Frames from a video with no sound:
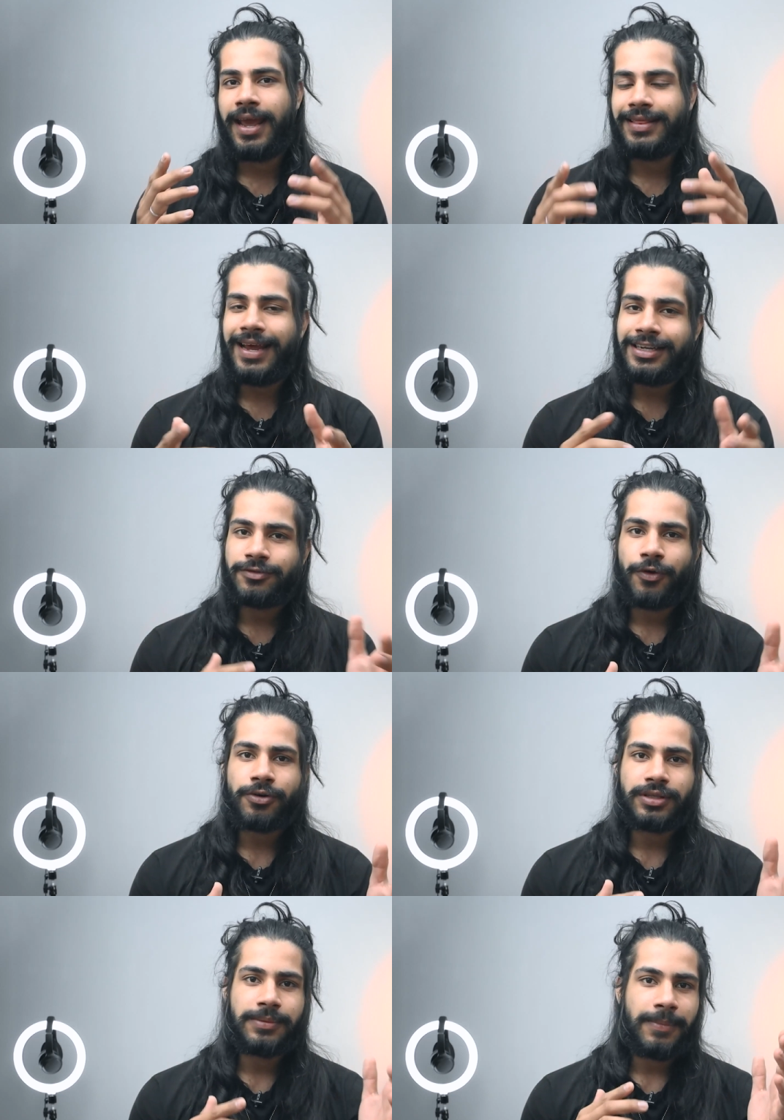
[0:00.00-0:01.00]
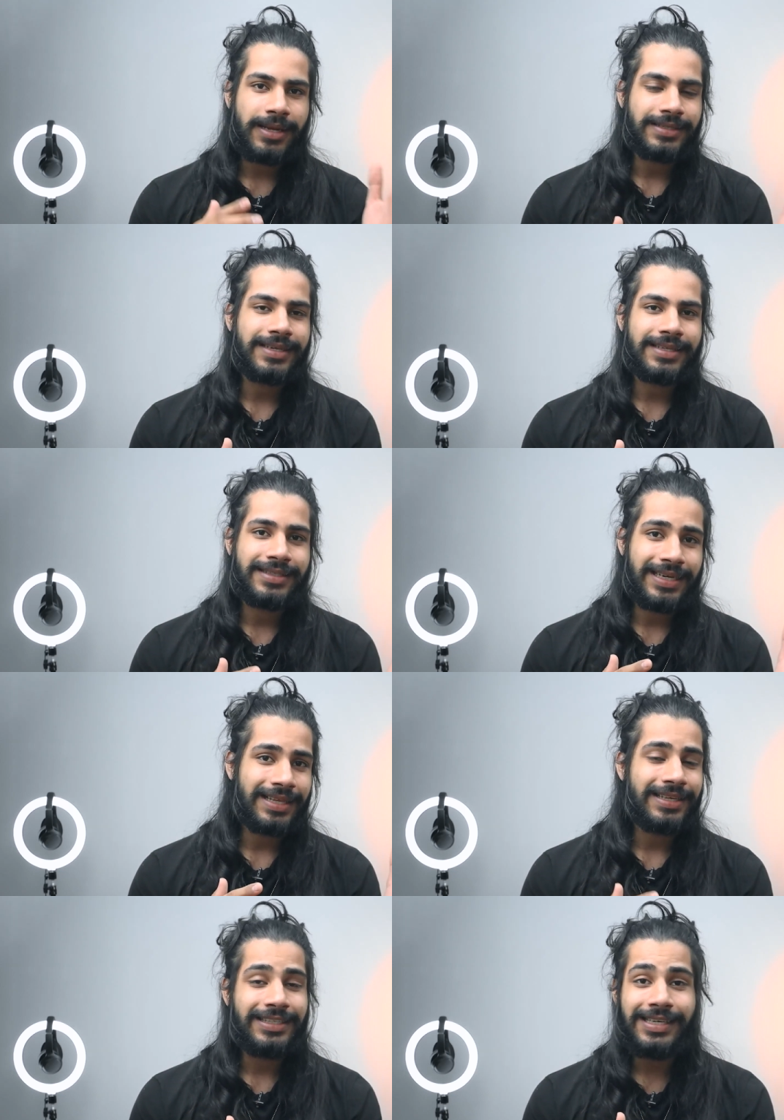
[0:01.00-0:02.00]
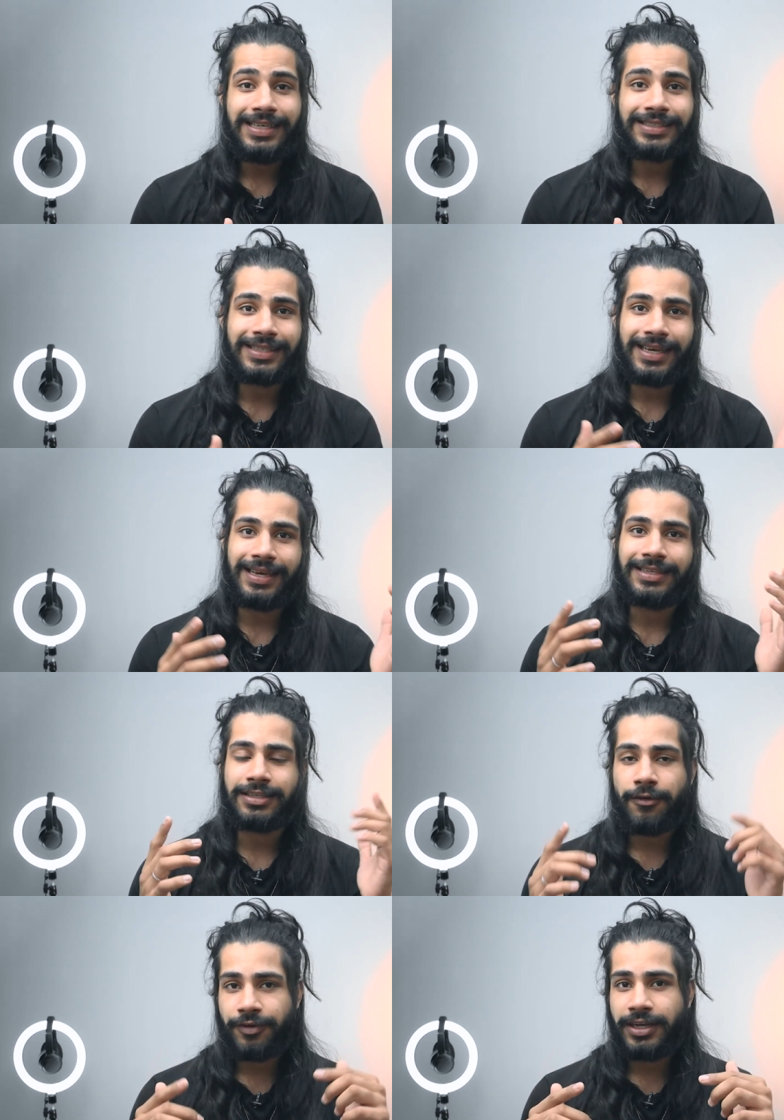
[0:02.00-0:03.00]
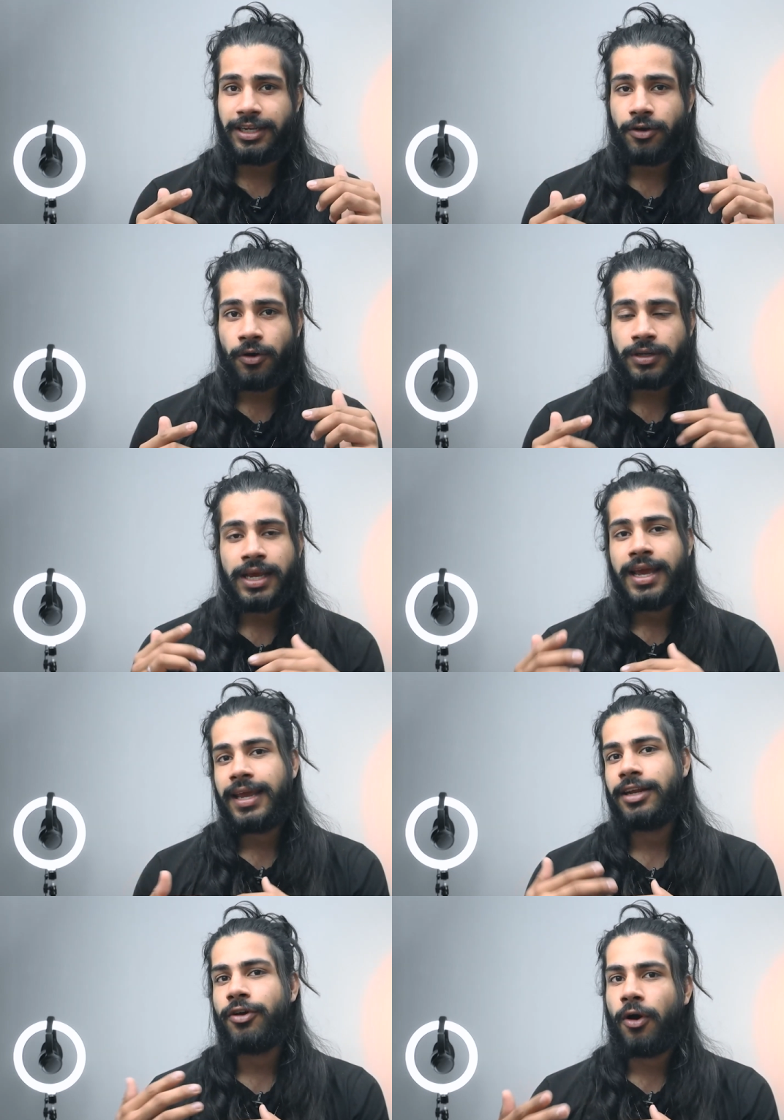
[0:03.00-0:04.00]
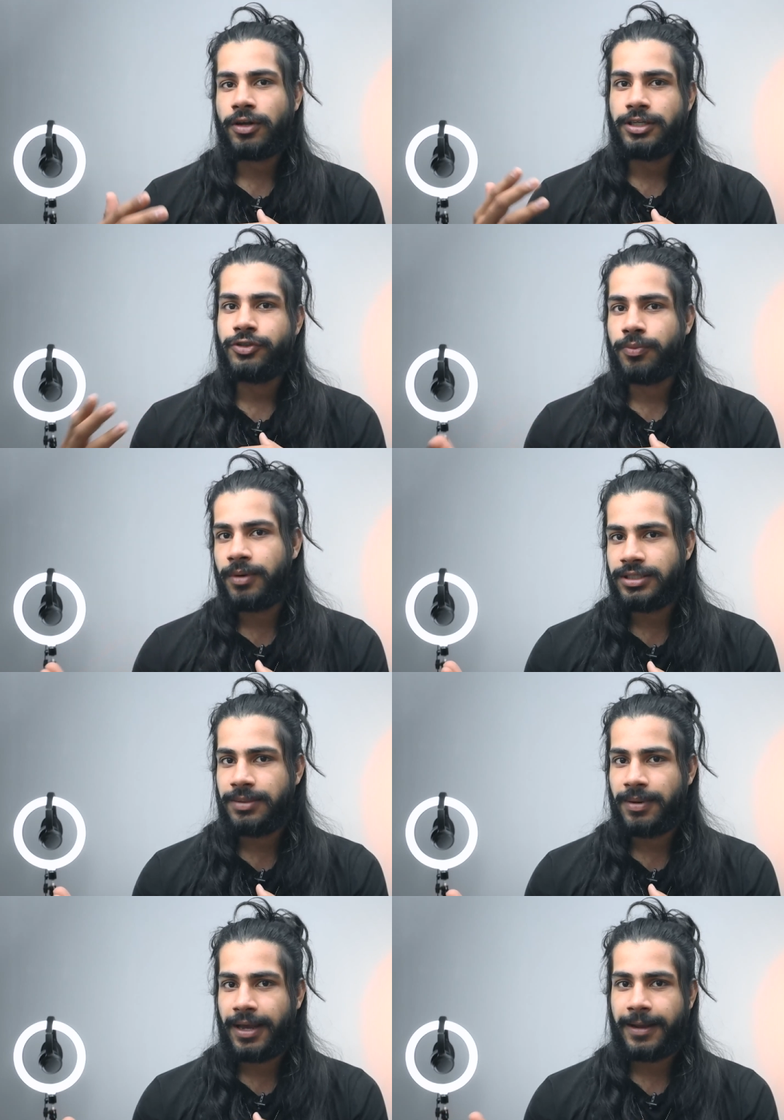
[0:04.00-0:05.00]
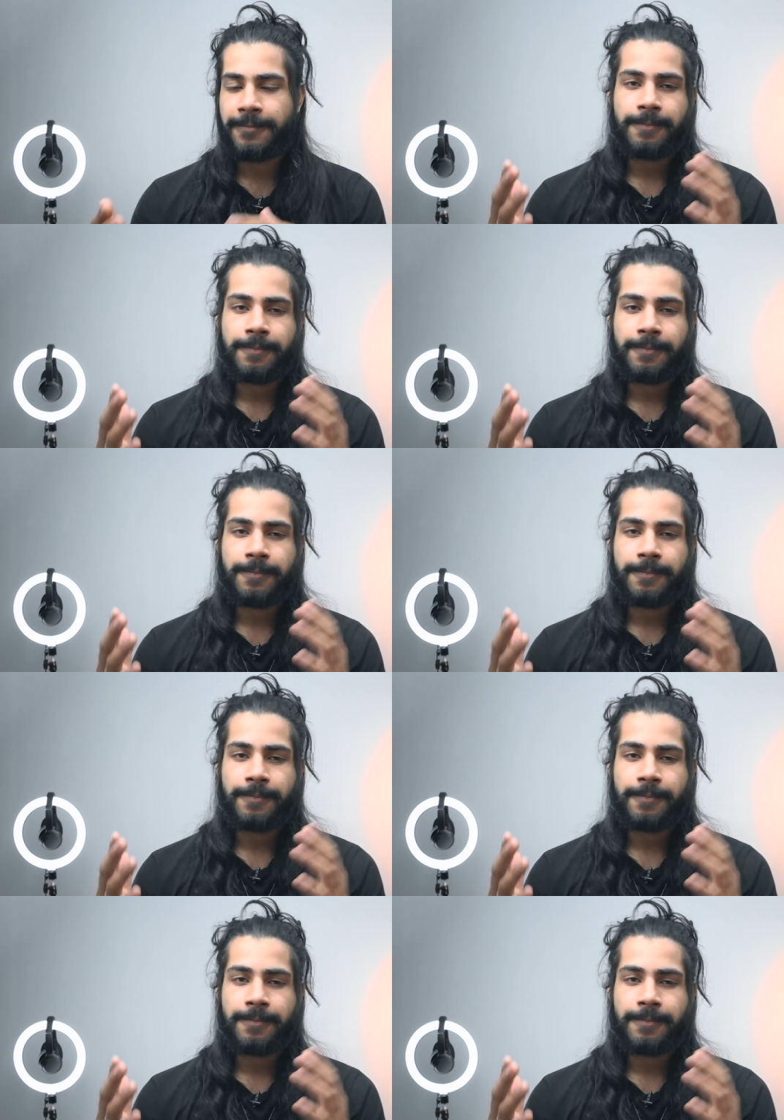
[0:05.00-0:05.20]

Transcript: And that is what the Malassezia, the yeast, is feeding on in order to multiply.